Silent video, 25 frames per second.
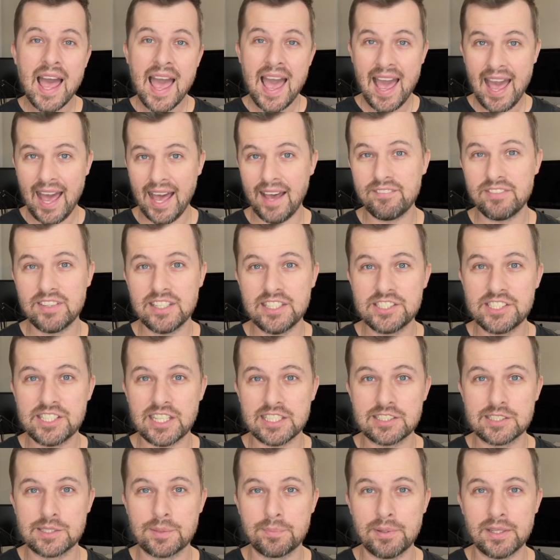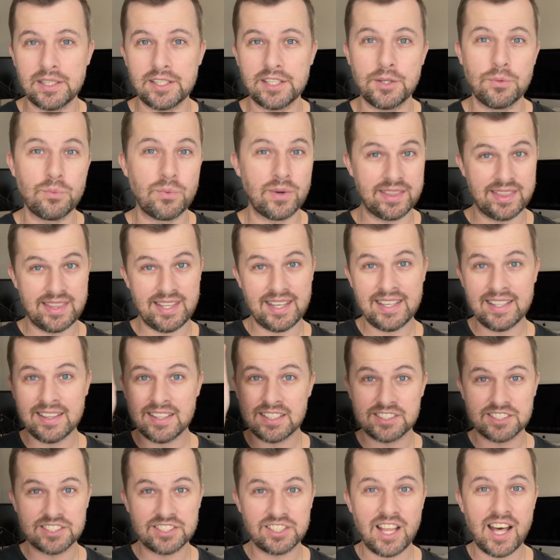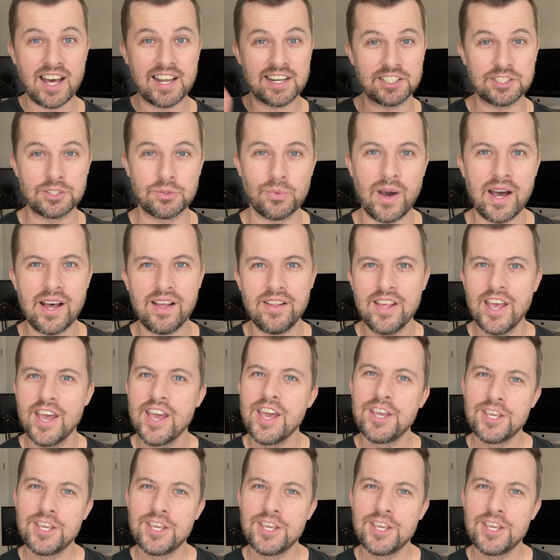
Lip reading: have the adjustability within the slot as well.